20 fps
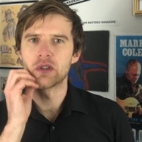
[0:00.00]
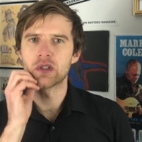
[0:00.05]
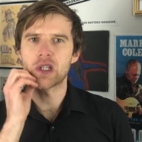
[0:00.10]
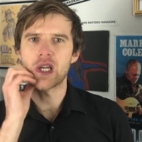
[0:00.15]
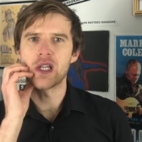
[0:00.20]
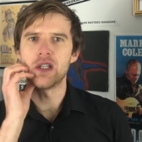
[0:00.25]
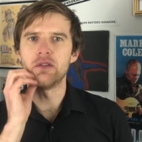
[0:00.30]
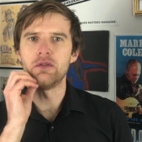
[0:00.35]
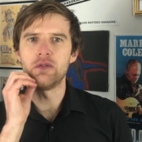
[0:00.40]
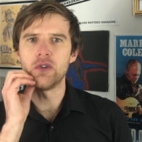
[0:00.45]

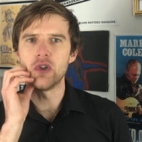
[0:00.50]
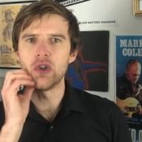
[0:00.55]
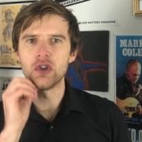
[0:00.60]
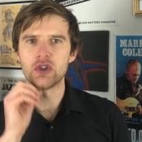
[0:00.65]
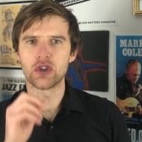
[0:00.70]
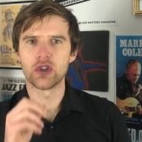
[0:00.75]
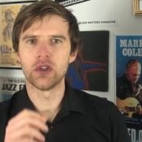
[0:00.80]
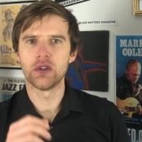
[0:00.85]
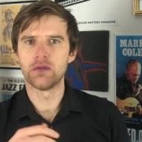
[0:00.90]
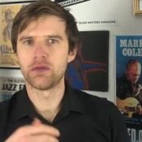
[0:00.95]
kind of
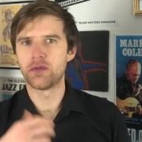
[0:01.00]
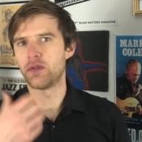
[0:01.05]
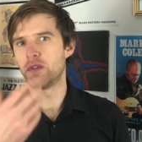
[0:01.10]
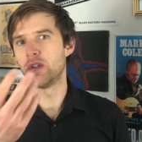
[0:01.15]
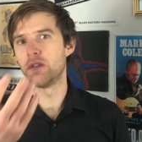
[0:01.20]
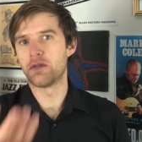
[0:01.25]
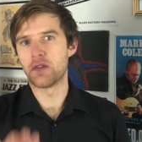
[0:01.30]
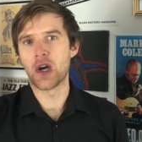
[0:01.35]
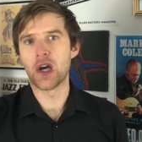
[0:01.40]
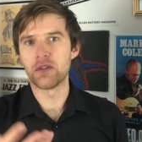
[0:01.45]
version of
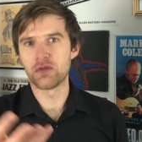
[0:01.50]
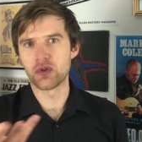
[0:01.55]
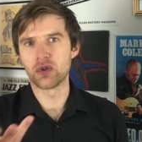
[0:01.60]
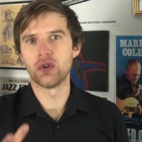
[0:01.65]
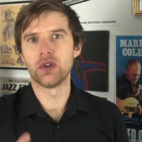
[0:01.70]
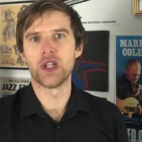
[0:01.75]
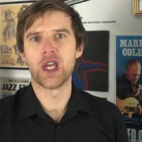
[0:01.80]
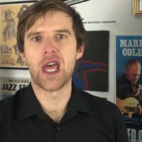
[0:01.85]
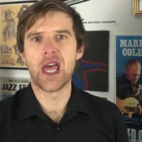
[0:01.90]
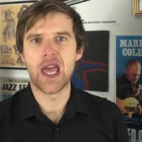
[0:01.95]
the five
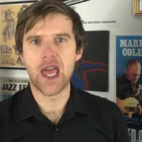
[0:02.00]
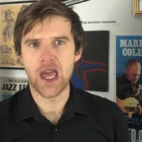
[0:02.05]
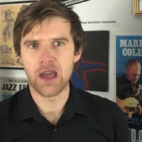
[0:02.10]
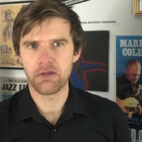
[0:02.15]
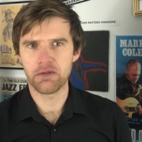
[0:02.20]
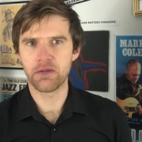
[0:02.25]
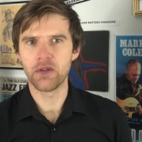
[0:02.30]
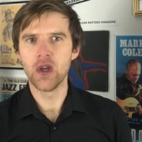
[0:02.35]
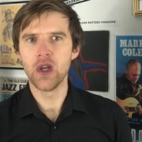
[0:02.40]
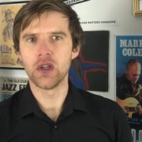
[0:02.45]
draw, the
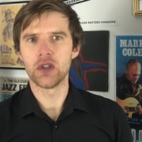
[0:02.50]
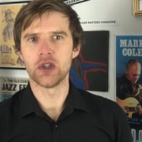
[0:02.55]
F.